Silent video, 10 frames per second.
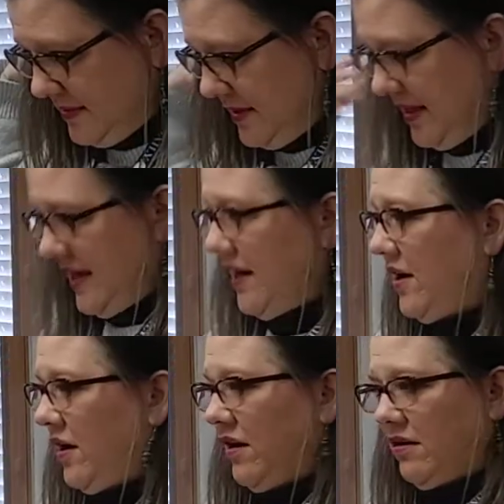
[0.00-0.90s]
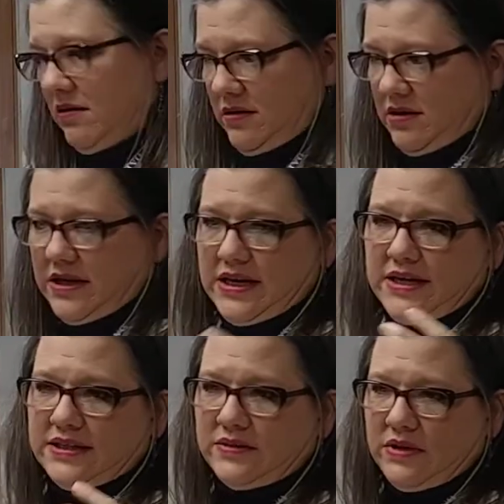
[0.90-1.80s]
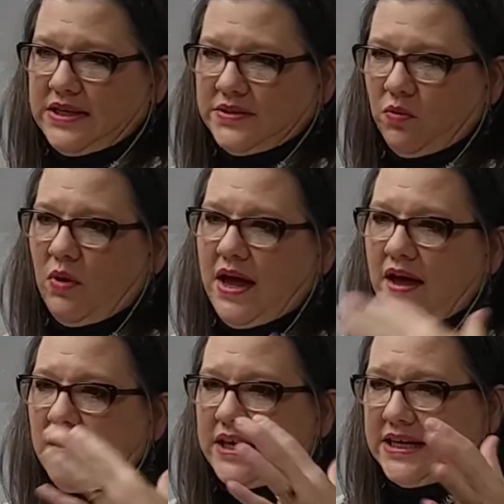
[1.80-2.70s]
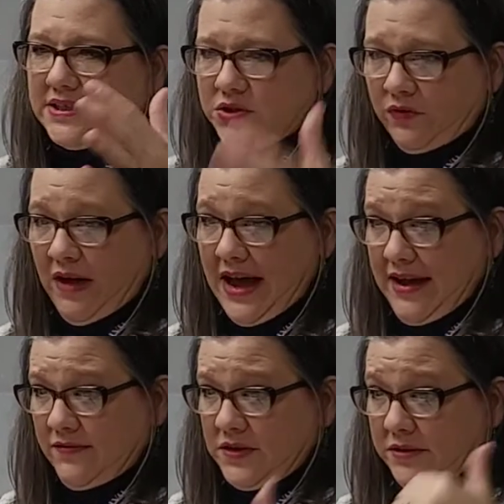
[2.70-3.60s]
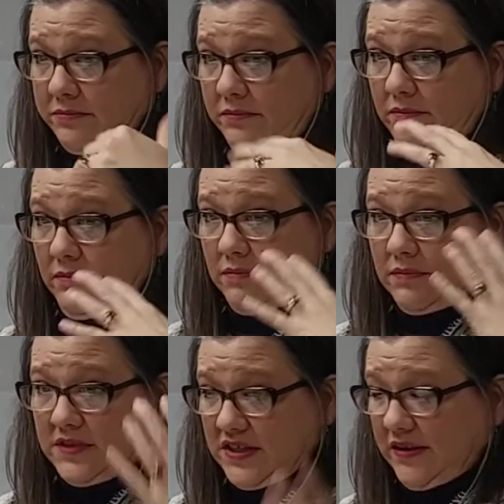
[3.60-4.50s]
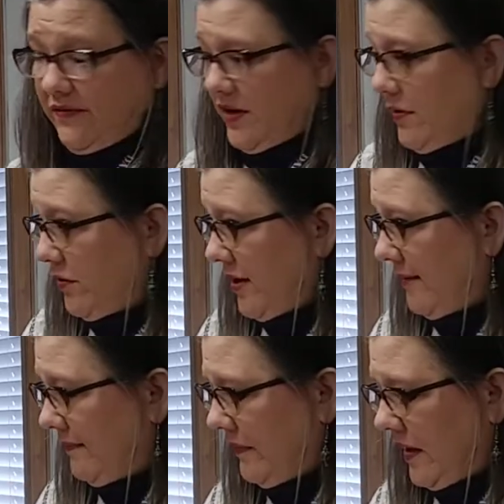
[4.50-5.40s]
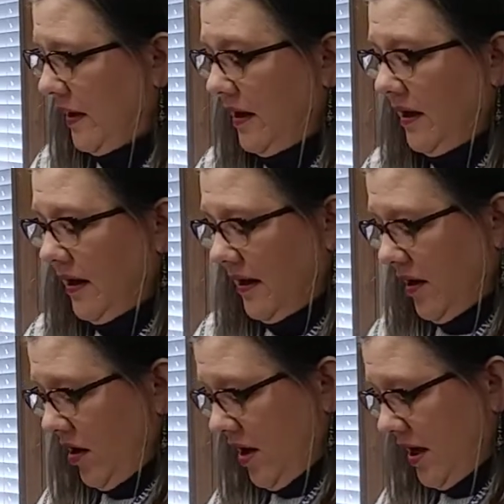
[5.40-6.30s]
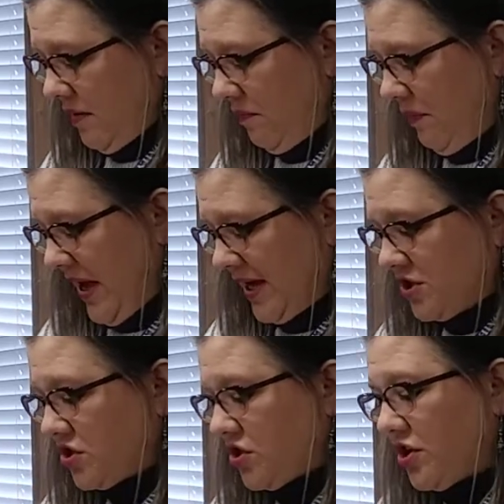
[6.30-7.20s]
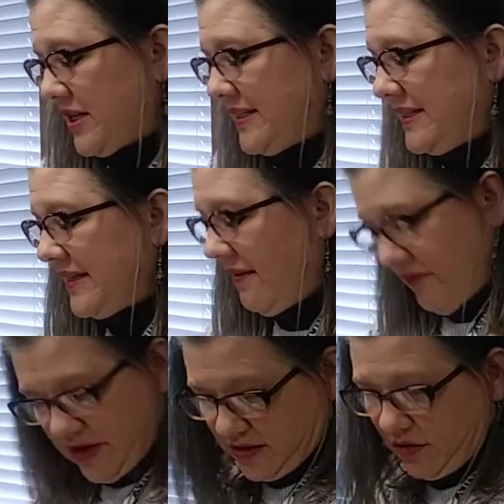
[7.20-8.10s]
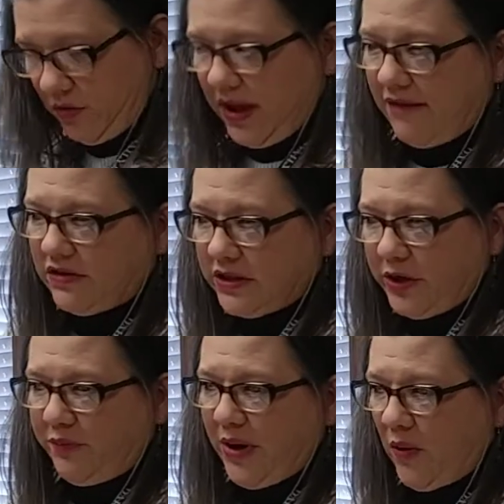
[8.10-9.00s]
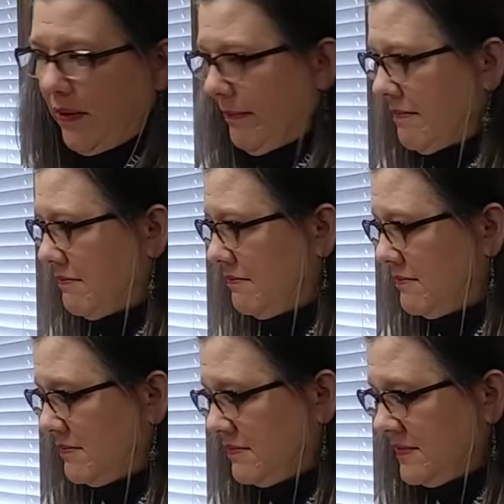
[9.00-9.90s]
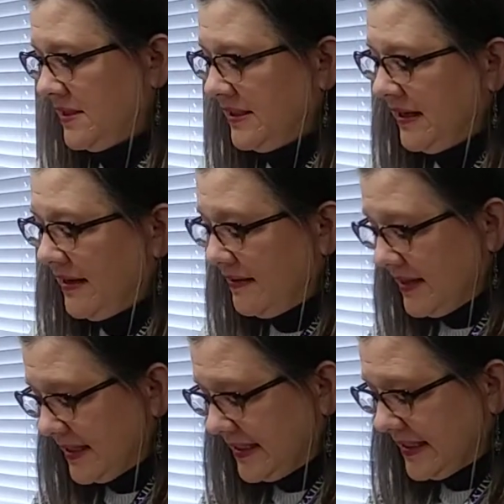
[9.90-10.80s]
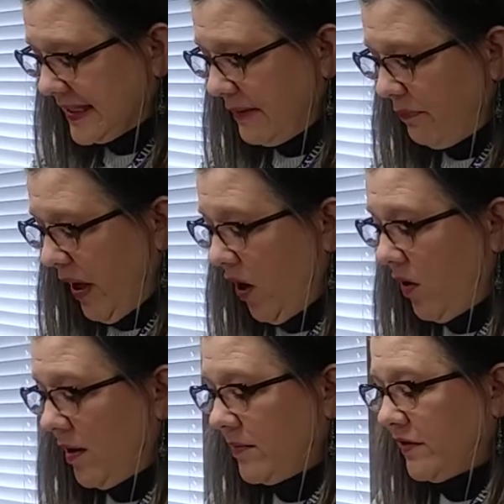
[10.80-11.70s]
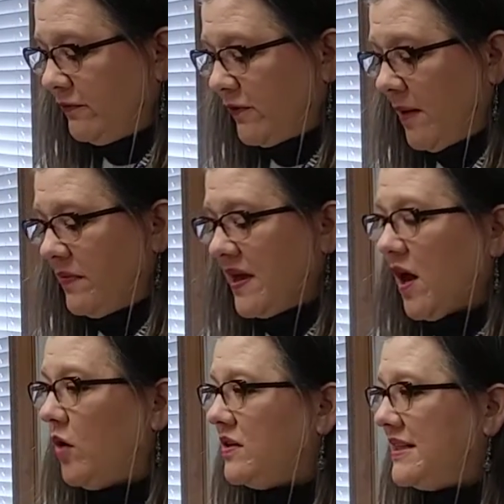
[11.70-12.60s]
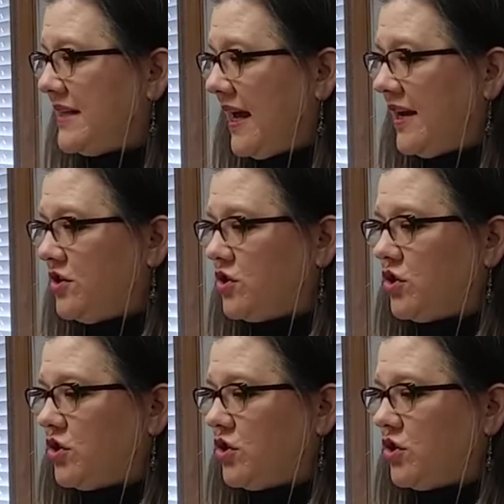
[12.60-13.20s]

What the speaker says: here. He's well. He survived to live another day. On page 37, we have a little poem. This is a poem from the Osage